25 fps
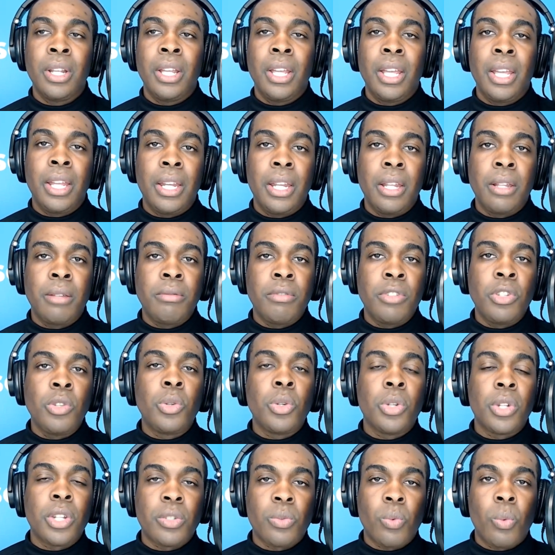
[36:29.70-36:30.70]
And you
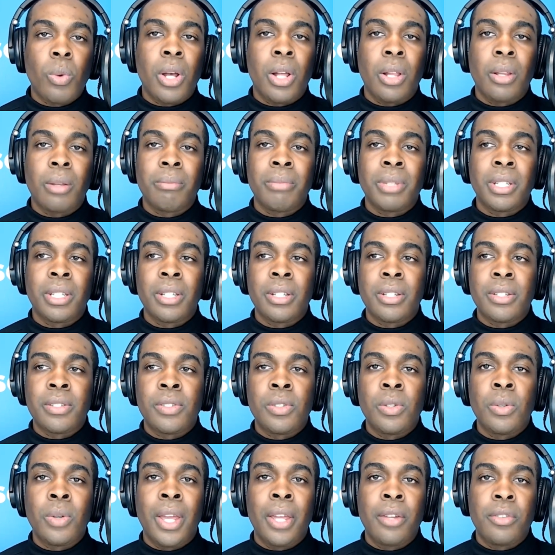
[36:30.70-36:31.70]
do this well, because
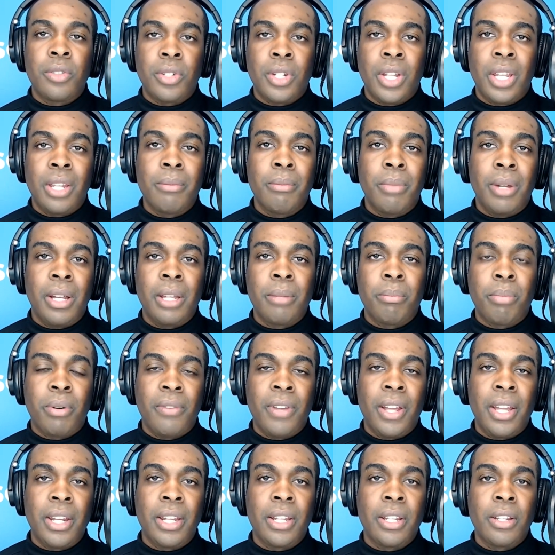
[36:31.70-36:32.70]
you entertain by
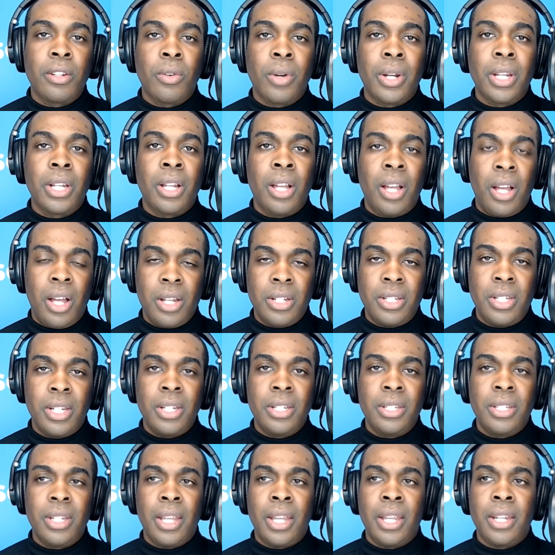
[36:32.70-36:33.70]
providing great
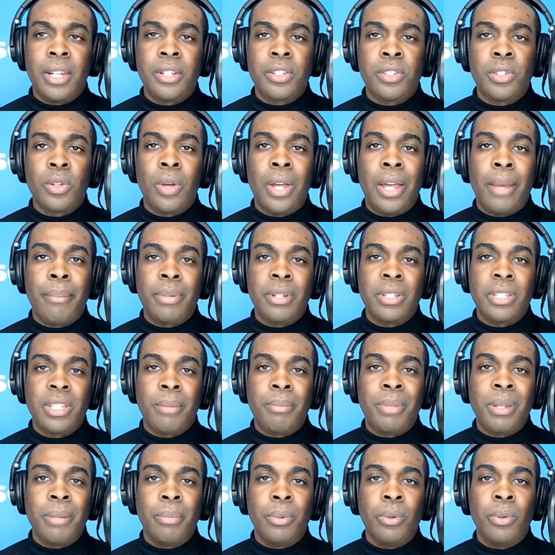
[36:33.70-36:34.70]
content, and it so happens
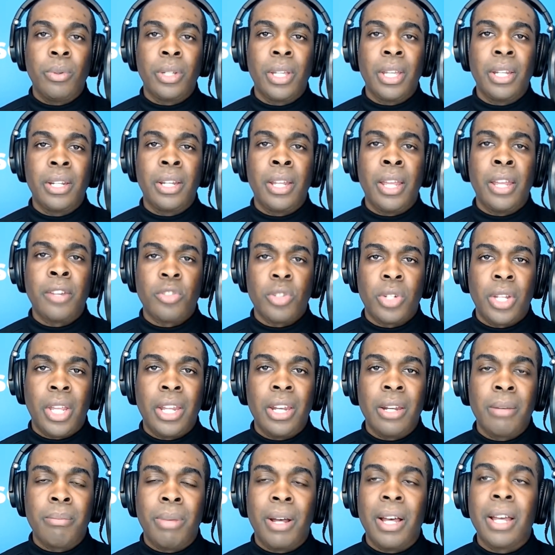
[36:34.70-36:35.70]
that people get
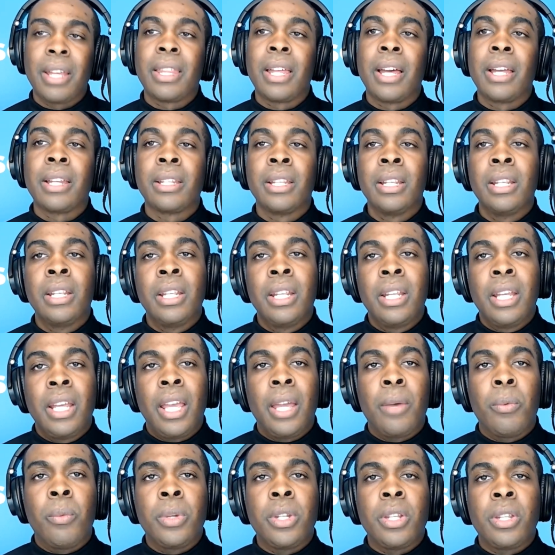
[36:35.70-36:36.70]
educated by that.
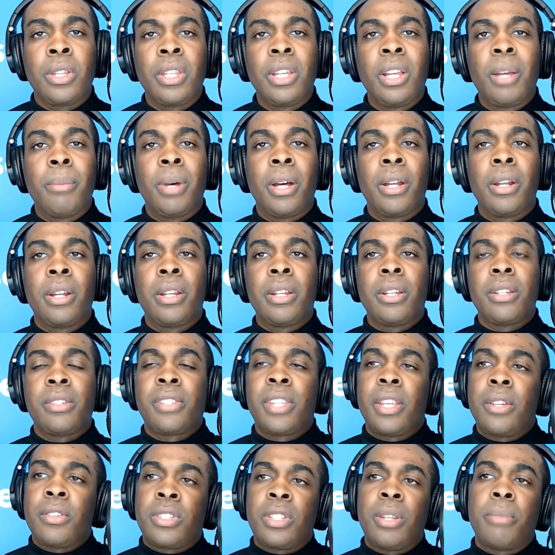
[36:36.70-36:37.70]
And when you think about it in
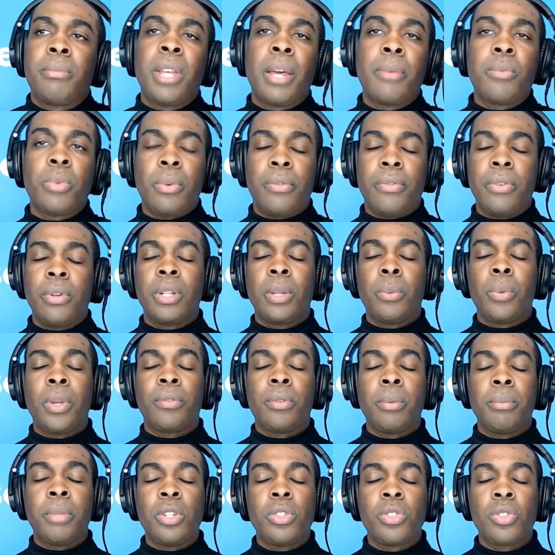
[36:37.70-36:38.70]
sales, sometimes we feel that we have
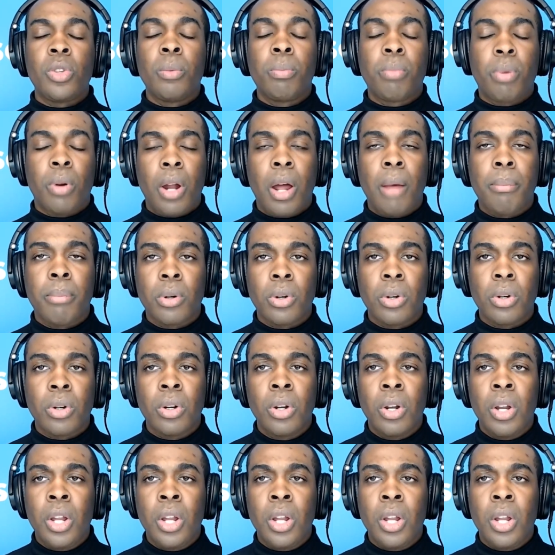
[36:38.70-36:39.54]
to be so proper